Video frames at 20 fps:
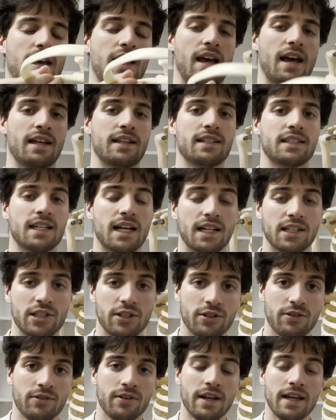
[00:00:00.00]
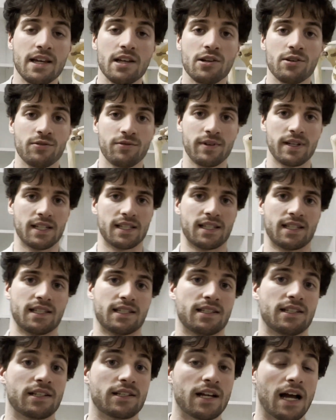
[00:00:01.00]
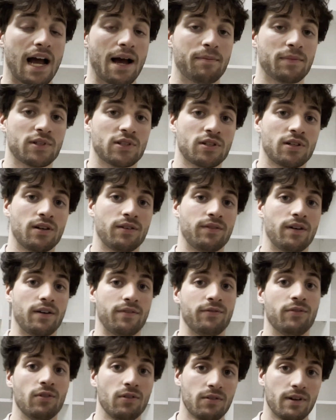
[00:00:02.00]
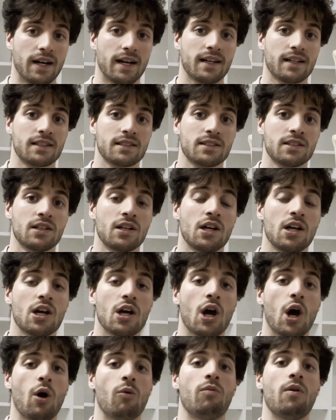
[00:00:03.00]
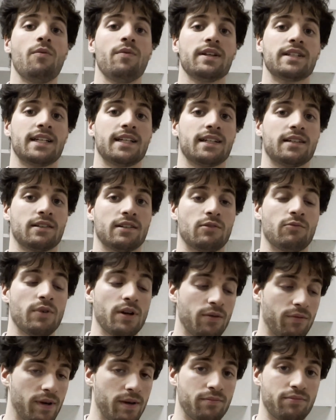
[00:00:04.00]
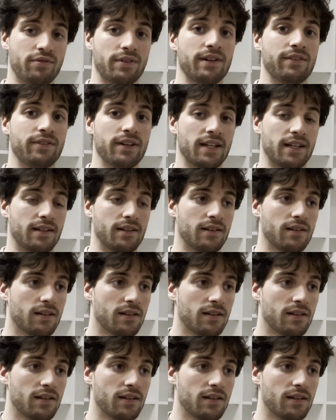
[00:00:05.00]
And this actually increases the diameter of our thorax when we breathe in.